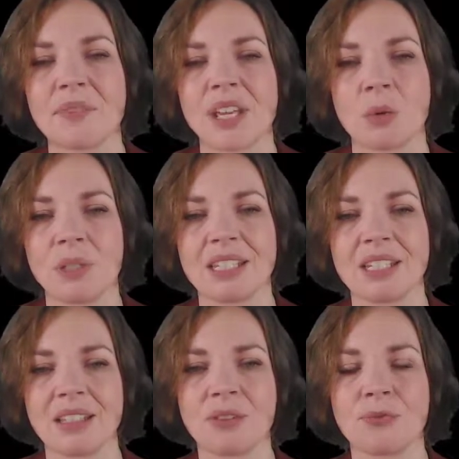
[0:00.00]
we
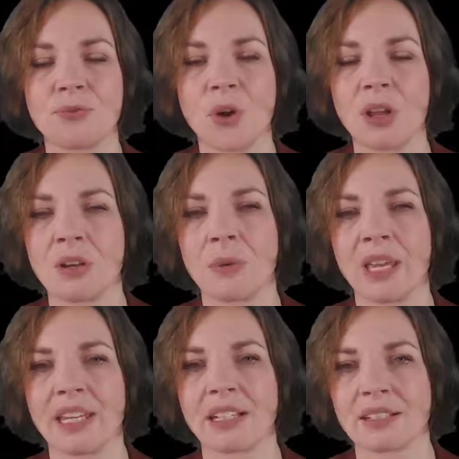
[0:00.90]
see the
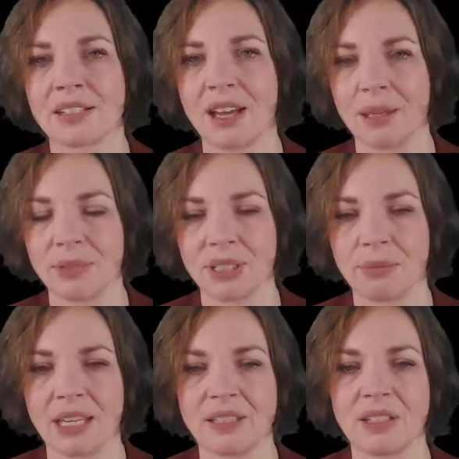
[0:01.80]
following
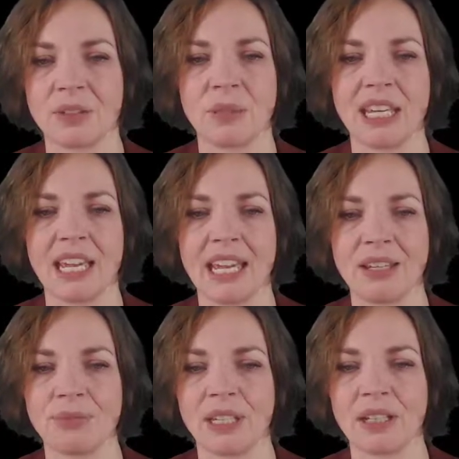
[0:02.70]
time-dependent
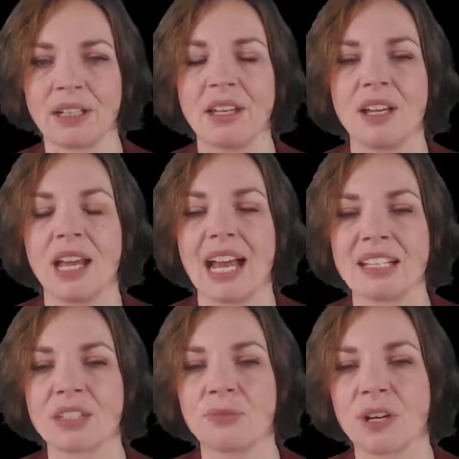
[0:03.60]
behavior
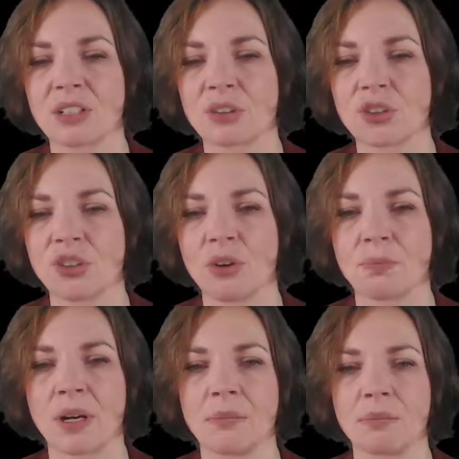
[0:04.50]
as a function
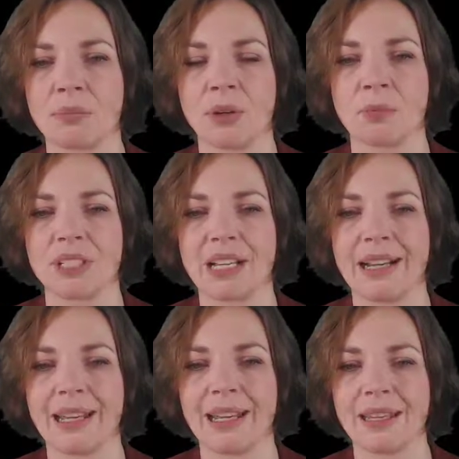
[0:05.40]
of pump probe
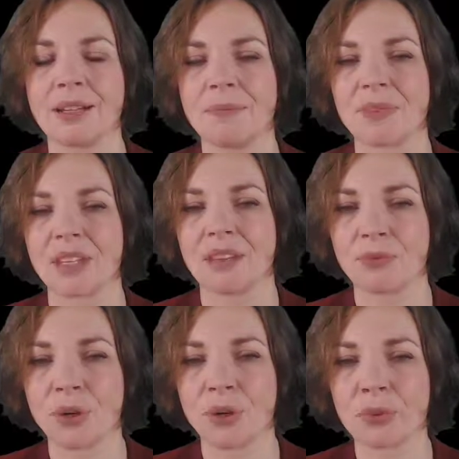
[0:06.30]
delay. The
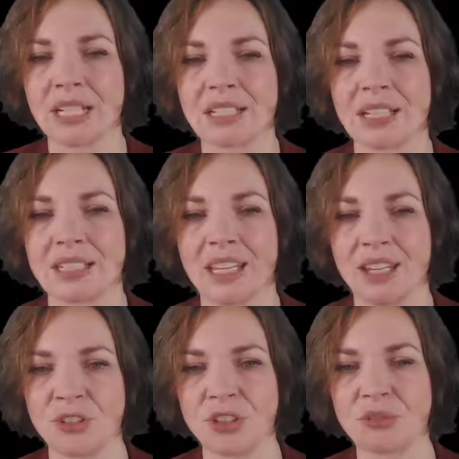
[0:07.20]

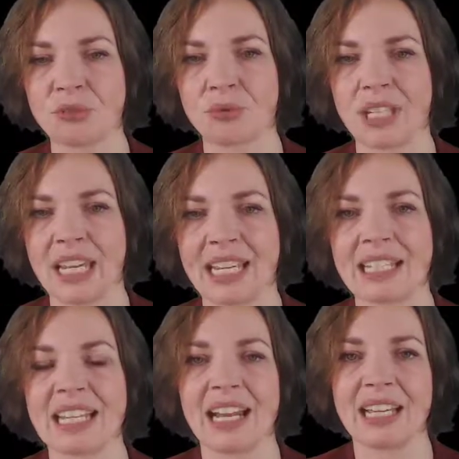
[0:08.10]
photoexcitation
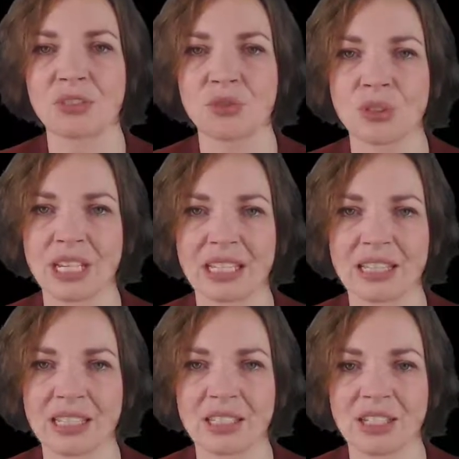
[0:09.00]
creates electron
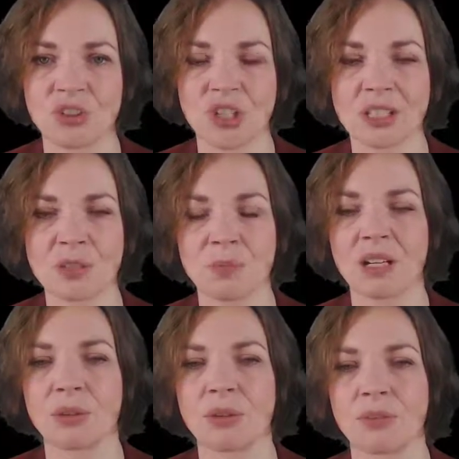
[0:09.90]
density just
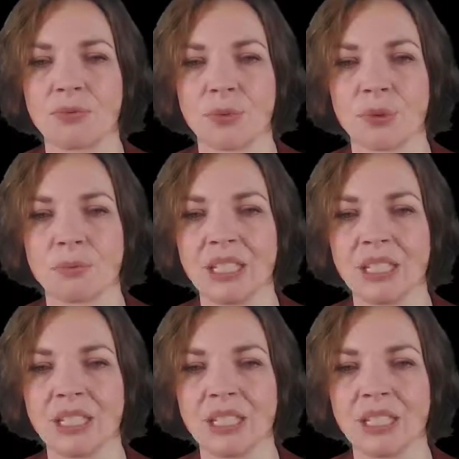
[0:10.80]
below the Fermi